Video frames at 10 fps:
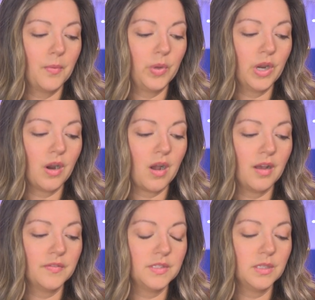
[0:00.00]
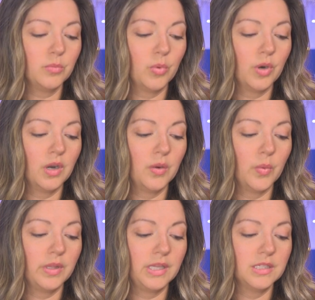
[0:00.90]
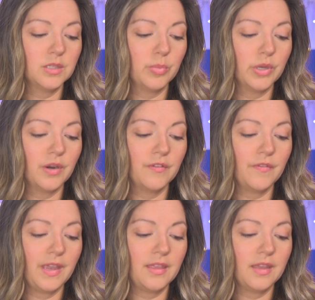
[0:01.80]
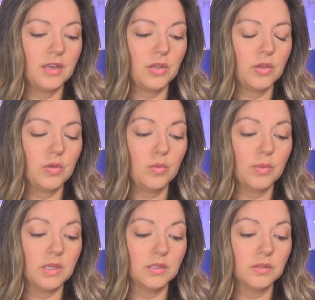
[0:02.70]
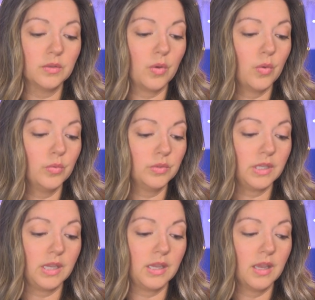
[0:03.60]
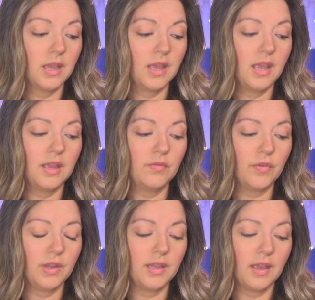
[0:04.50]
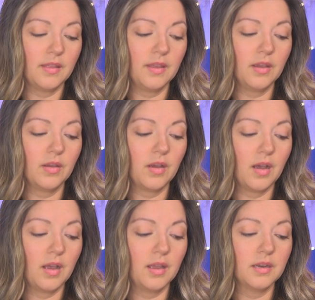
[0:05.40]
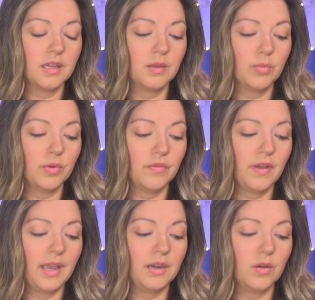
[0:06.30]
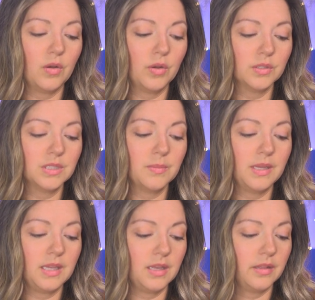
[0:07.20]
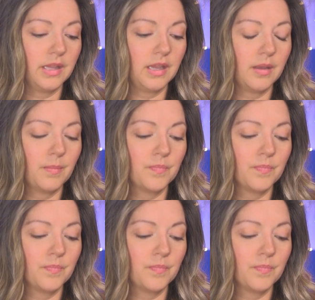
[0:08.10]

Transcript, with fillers: We are often more willing to put our faith in humans only and forget that God can provide ultimate healing.